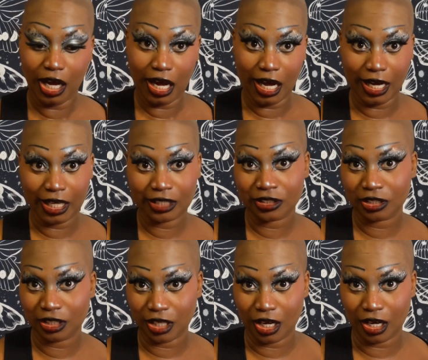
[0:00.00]
I
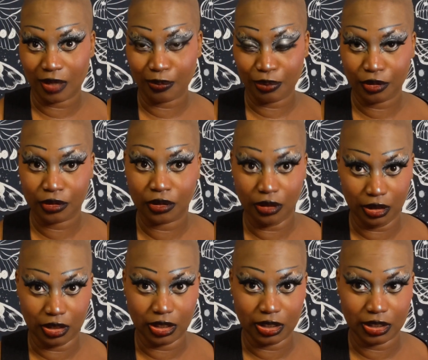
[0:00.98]
did not put
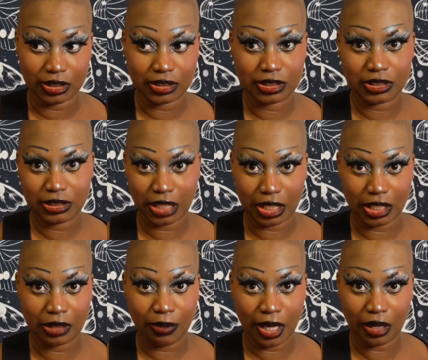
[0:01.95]
on
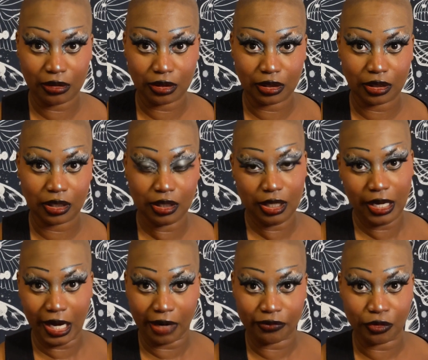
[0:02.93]
setting powder
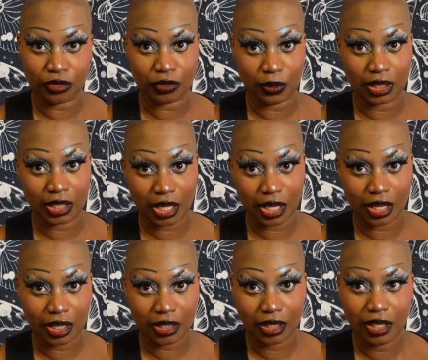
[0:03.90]
after doing
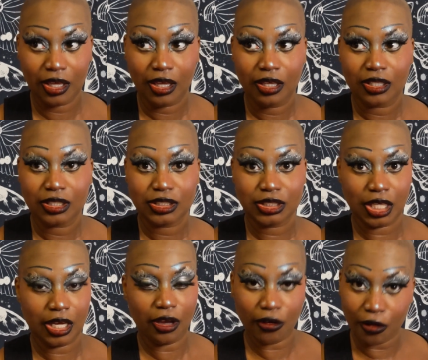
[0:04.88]
that to
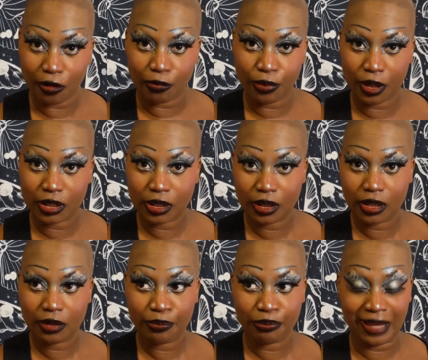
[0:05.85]
help
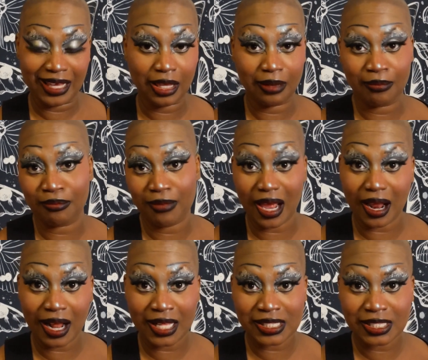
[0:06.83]
make it
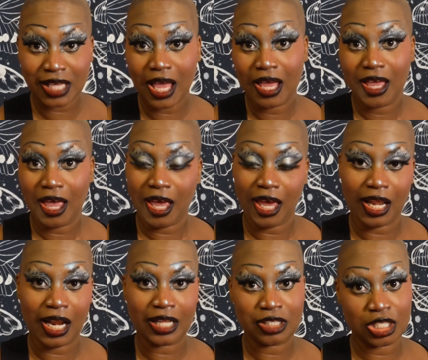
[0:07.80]
matte
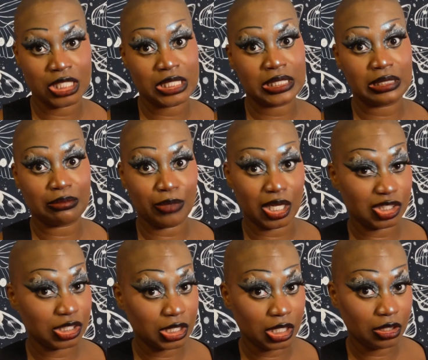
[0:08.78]
and I did smudge
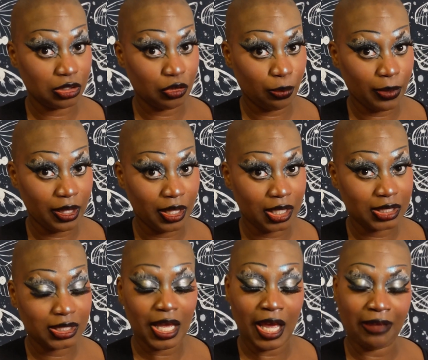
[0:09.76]
it a little
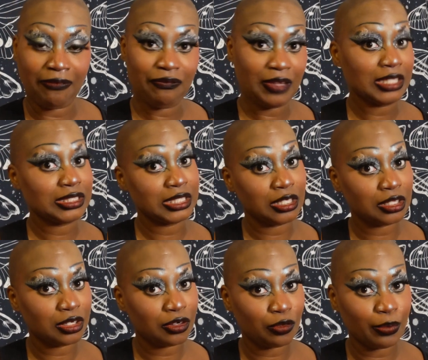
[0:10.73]
bit. I fixed it a
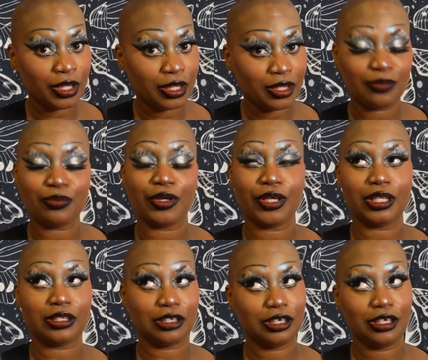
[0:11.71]
little bit, but